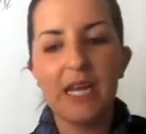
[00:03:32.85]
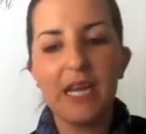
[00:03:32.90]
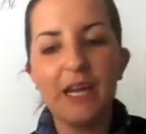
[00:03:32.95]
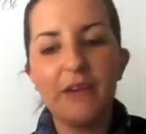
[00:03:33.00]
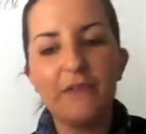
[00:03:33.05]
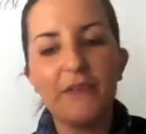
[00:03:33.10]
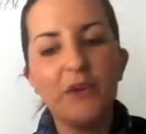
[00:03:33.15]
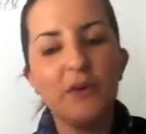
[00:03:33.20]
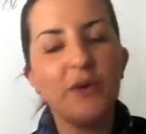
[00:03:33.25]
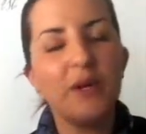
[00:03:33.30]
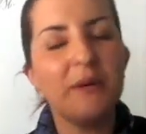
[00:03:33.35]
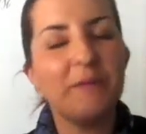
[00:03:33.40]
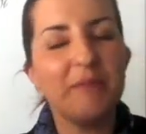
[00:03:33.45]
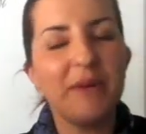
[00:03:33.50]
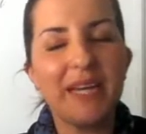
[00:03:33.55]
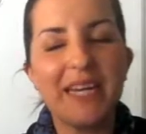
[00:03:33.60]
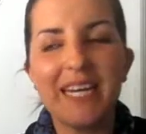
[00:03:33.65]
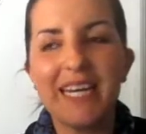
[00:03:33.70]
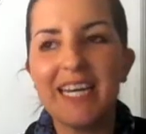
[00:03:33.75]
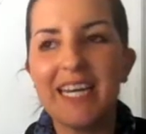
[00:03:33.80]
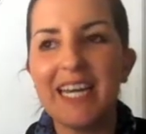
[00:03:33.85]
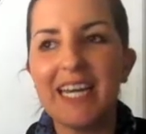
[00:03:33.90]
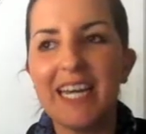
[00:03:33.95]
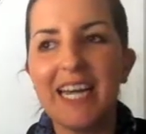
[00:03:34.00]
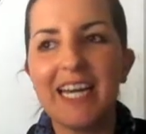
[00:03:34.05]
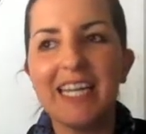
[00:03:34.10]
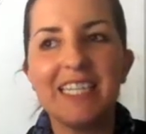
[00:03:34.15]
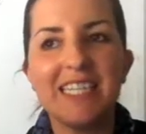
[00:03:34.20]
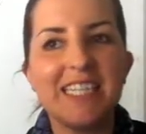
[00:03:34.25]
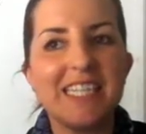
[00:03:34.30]
If you're competing
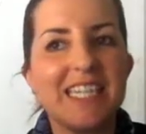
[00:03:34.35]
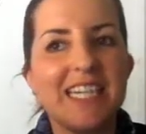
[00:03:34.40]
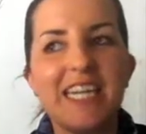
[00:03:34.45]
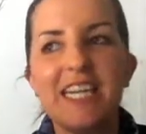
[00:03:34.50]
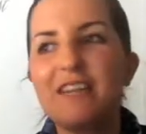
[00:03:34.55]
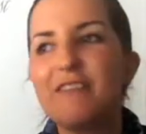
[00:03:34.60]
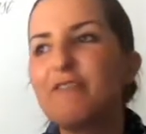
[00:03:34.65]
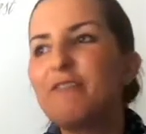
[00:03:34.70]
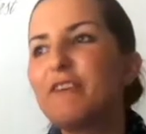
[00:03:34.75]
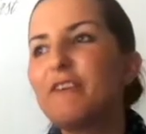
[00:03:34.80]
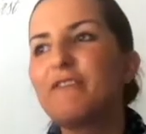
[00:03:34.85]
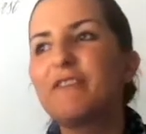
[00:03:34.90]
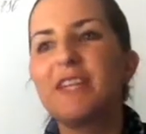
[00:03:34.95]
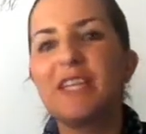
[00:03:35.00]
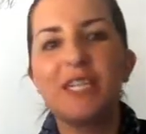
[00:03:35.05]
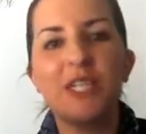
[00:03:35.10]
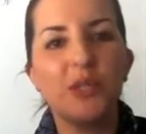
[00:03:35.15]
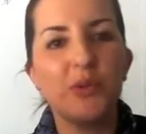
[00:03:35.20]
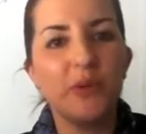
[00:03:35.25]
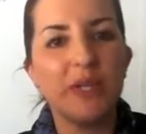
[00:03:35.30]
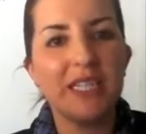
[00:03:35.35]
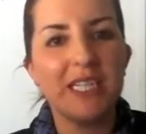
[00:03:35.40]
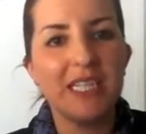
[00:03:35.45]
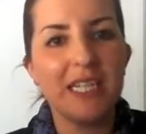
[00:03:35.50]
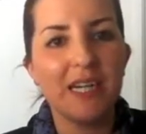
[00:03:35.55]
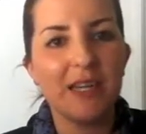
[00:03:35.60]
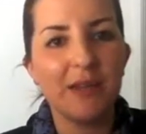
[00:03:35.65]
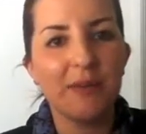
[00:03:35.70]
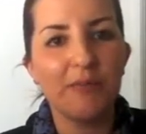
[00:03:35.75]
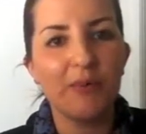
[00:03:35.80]
against 10, 15, 20
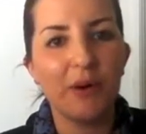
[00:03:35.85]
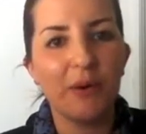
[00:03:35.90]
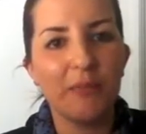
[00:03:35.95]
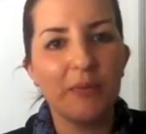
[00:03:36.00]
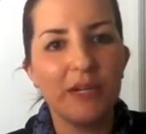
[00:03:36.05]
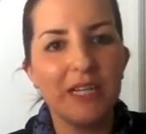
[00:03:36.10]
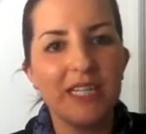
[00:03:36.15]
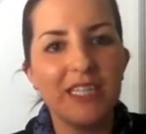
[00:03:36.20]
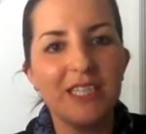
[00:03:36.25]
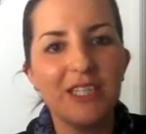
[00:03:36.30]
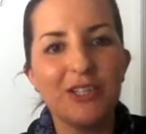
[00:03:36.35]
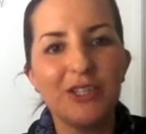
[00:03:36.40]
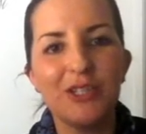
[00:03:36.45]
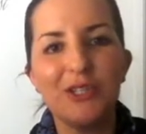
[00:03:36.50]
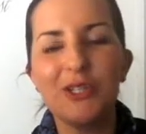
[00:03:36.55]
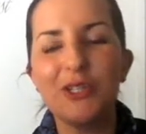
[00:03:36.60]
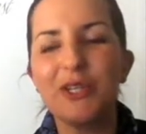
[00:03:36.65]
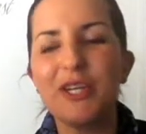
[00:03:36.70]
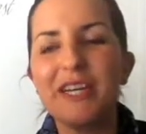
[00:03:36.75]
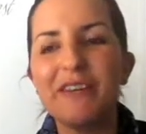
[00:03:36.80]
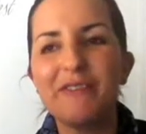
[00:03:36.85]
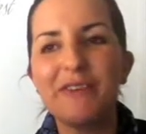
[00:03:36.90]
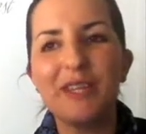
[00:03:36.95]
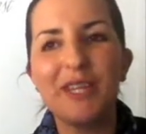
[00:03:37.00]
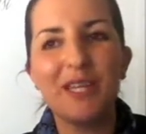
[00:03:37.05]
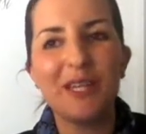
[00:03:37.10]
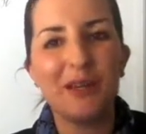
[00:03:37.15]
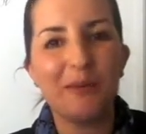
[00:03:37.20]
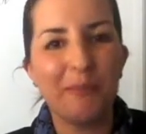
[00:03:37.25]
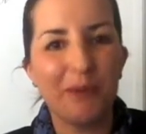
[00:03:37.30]
other properties, you should do
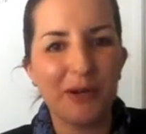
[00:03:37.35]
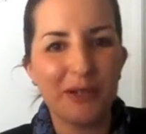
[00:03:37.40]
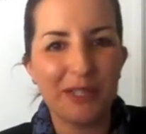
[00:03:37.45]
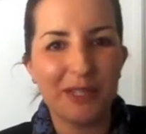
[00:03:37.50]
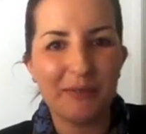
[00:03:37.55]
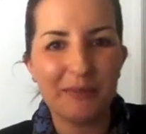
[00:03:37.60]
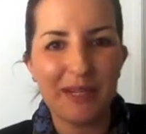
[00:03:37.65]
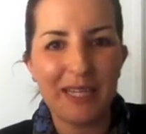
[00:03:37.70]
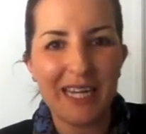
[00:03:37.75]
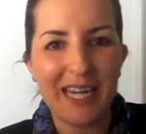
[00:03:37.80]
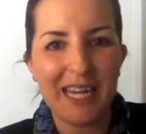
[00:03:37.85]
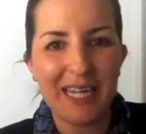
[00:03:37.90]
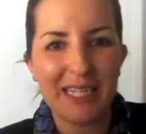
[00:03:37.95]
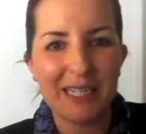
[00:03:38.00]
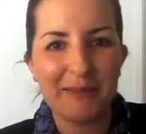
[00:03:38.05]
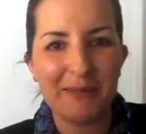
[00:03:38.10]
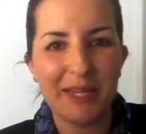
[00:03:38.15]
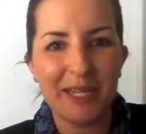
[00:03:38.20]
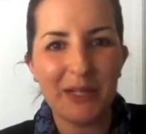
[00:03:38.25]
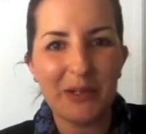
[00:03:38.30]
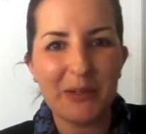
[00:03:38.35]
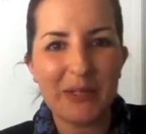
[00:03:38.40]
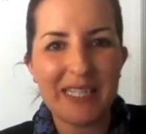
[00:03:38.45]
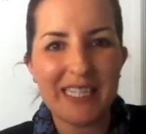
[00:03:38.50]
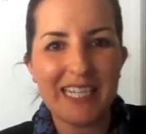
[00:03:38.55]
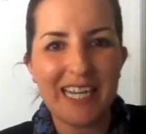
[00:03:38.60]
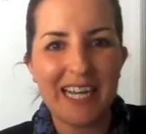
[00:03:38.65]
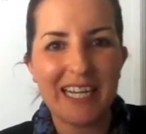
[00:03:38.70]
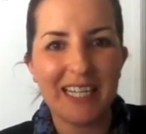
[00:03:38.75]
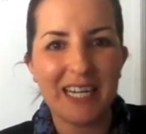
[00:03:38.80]
everything you possibly can to make yours
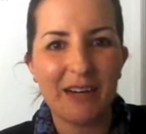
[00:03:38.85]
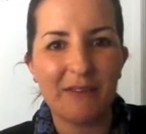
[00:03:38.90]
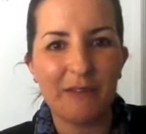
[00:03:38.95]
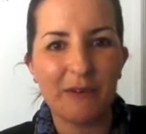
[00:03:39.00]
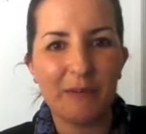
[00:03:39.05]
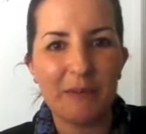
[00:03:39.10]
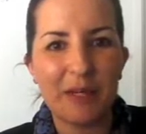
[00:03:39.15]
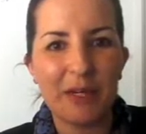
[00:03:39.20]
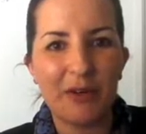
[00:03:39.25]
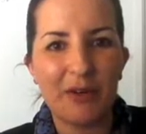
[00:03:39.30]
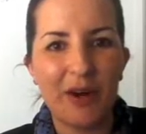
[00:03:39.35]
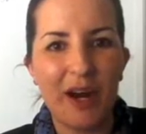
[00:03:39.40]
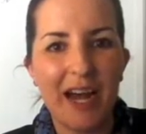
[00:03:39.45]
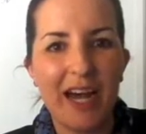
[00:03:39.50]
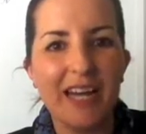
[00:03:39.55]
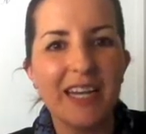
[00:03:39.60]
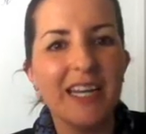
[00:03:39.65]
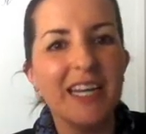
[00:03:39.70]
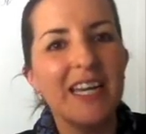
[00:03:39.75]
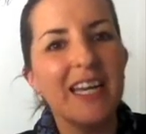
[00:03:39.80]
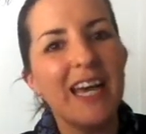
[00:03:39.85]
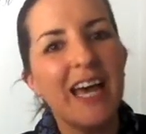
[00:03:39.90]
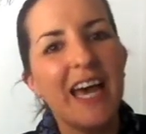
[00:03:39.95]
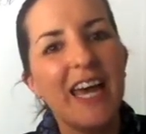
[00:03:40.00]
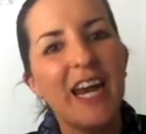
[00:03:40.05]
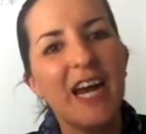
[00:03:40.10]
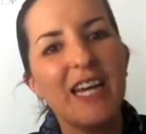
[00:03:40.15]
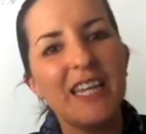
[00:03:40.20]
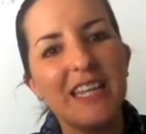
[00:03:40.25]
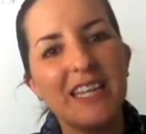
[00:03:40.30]
stand out from the crowd, and
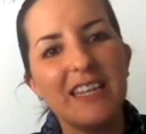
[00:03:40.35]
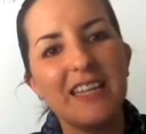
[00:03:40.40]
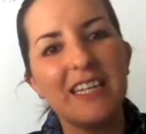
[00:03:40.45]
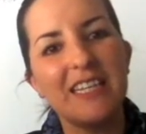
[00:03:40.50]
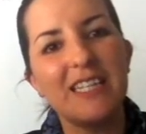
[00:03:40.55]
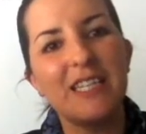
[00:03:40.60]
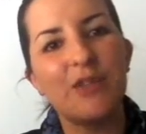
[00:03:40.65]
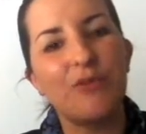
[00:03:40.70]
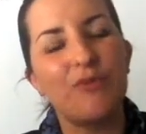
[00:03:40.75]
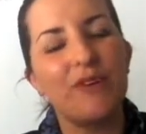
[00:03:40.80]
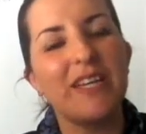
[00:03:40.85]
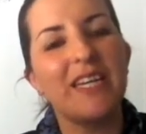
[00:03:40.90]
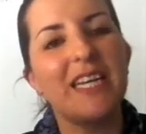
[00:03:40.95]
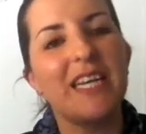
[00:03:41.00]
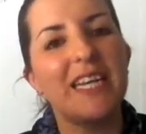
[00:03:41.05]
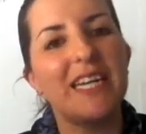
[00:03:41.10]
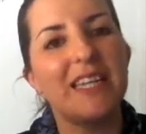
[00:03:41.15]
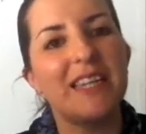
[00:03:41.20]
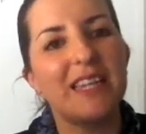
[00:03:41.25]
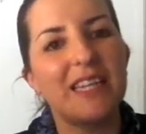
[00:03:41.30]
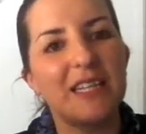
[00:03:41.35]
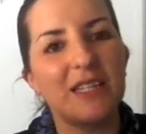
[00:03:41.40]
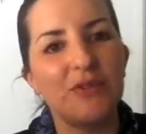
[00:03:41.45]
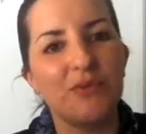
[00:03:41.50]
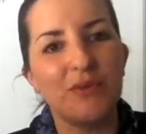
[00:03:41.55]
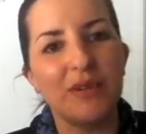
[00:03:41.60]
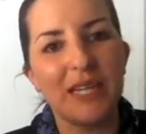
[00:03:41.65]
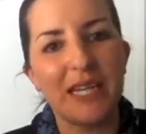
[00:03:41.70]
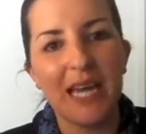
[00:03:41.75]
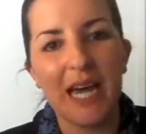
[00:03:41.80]
I think these three key things
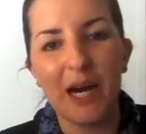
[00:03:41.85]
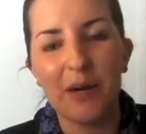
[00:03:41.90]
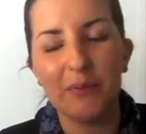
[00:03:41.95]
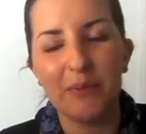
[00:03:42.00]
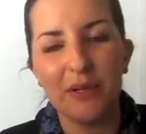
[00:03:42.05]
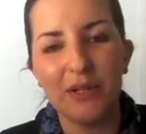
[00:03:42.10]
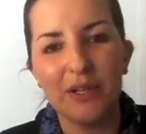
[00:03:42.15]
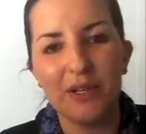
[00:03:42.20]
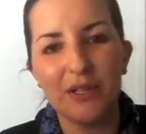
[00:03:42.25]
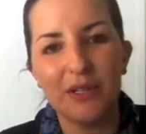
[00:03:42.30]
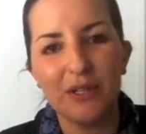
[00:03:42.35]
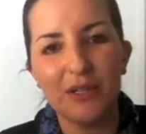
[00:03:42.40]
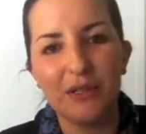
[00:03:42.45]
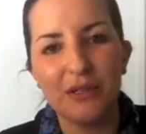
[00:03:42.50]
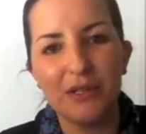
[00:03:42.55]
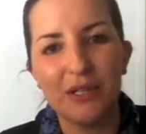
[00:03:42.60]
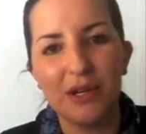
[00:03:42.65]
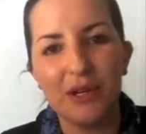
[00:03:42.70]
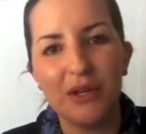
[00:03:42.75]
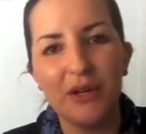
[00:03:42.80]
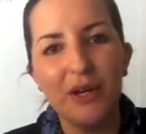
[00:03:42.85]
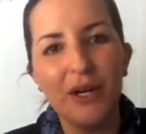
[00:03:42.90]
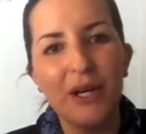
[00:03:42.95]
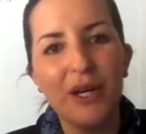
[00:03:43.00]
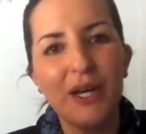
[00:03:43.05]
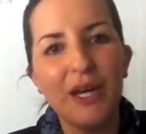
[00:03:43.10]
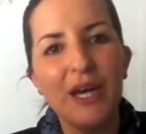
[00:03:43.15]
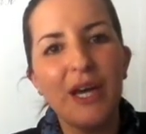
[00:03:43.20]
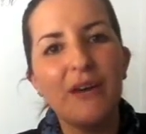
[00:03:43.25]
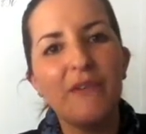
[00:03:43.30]
really help you to do so.
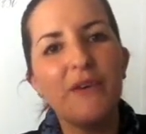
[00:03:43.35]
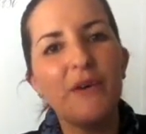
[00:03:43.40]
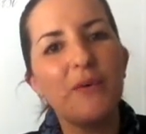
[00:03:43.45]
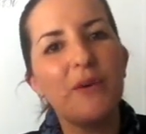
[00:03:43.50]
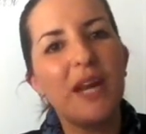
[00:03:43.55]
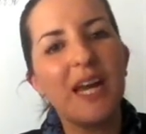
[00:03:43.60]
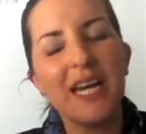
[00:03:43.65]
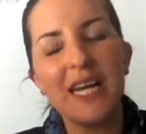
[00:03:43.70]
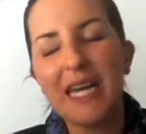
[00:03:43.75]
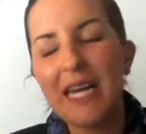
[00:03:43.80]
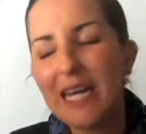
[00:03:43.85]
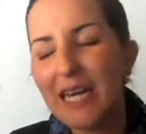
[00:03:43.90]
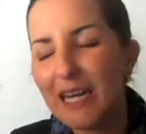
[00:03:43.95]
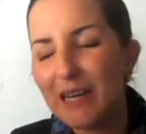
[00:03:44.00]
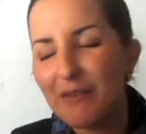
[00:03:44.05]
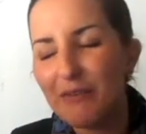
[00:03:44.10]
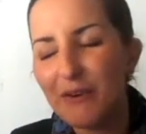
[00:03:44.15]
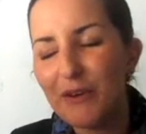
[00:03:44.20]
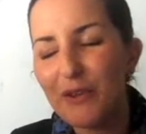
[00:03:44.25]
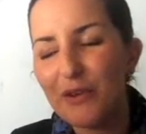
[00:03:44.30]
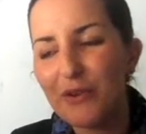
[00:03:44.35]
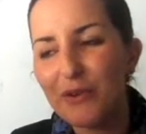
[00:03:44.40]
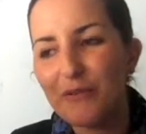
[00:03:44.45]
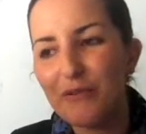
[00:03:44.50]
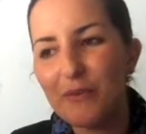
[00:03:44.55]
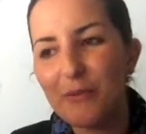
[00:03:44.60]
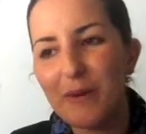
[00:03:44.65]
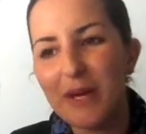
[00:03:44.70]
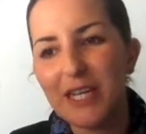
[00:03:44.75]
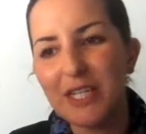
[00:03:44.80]
If you'd like any further
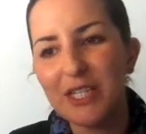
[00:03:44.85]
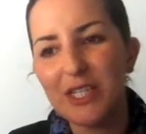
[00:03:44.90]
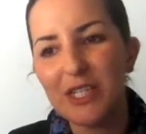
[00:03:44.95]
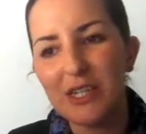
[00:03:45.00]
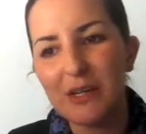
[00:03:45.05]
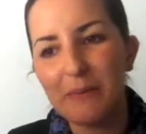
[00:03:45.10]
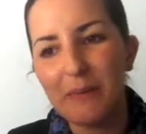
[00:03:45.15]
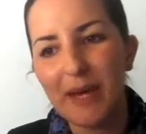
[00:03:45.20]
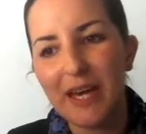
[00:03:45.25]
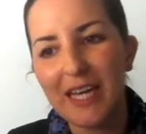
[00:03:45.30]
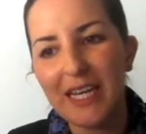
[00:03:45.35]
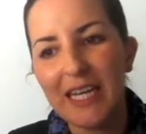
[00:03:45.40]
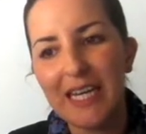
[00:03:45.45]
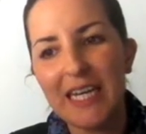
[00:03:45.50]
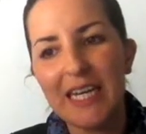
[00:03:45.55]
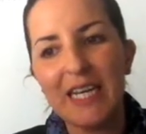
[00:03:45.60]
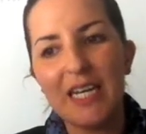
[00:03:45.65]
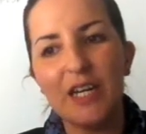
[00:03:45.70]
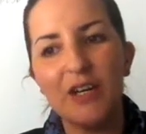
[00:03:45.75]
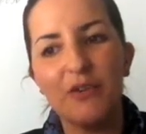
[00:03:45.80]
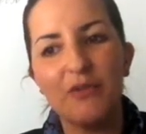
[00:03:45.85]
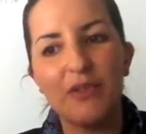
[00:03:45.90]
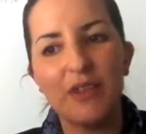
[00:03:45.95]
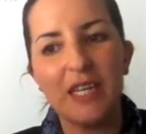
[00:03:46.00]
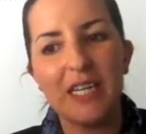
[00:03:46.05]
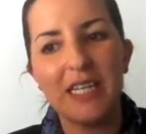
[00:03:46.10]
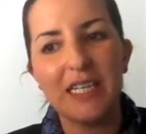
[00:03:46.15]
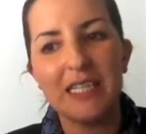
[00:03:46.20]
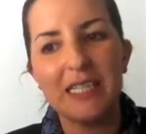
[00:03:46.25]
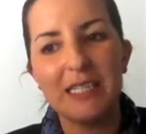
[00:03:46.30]
information about any of
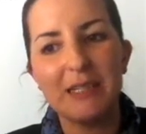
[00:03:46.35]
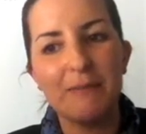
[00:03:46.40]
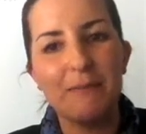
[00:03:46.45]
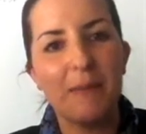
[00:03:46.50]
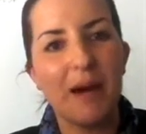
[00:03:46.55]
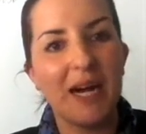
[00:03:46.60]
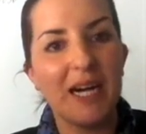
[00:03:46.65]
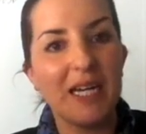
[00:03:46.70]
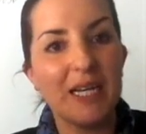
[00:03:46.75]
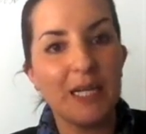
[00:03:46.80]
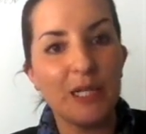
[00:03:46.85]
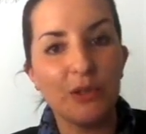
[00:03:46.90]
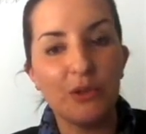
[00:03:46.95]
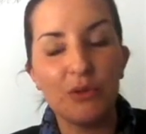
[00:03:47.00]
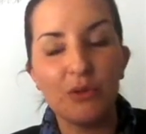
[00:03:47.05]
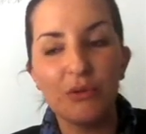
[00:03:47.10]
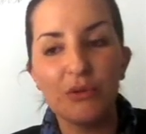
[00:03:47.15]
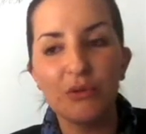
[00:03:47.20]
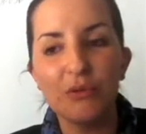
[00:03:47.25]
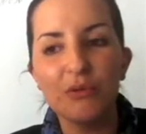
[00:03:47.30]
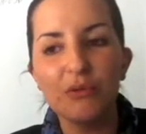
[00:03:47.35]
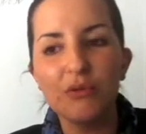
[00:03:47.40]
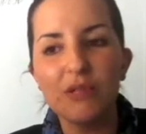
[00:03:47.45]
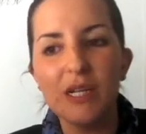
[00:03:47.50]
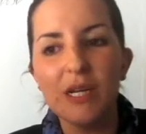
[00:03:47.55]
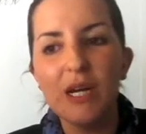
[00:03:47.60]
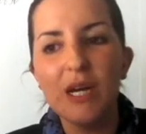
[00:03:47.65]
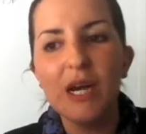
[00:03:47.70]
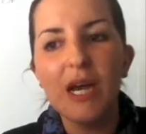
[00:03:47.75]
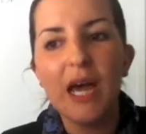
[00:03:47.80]
these marketing tools,